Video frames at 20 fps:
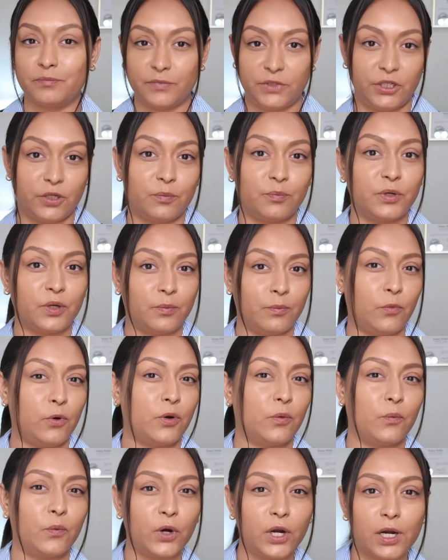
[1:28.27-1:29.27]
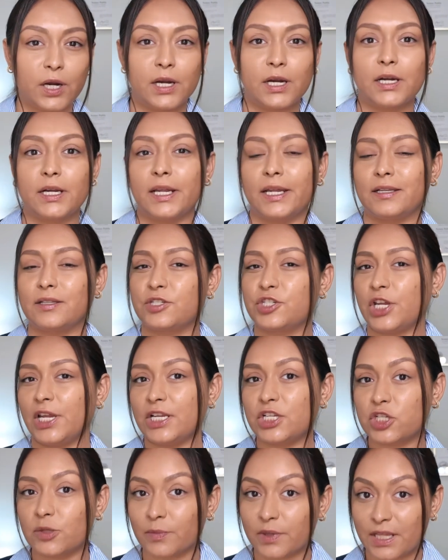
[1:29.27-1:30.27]
you know, put more work and
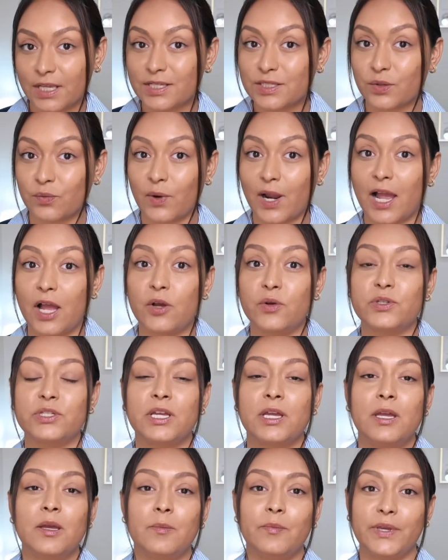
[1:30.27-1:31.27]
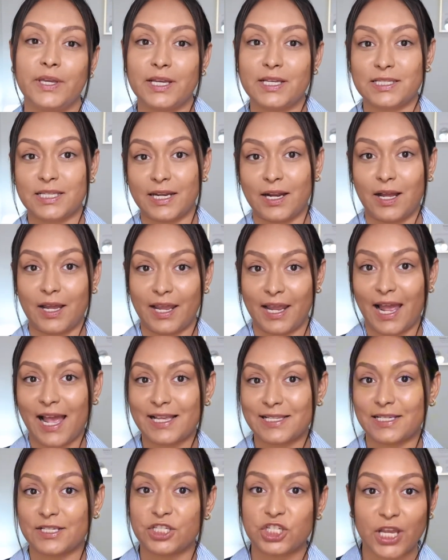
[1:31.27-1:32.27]
change some things around because it, it
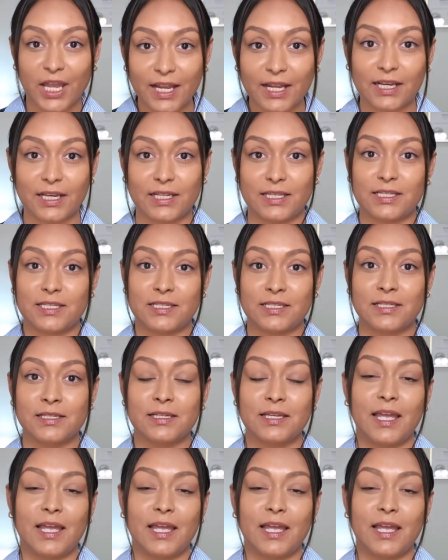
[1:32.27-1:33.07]
has a checklist.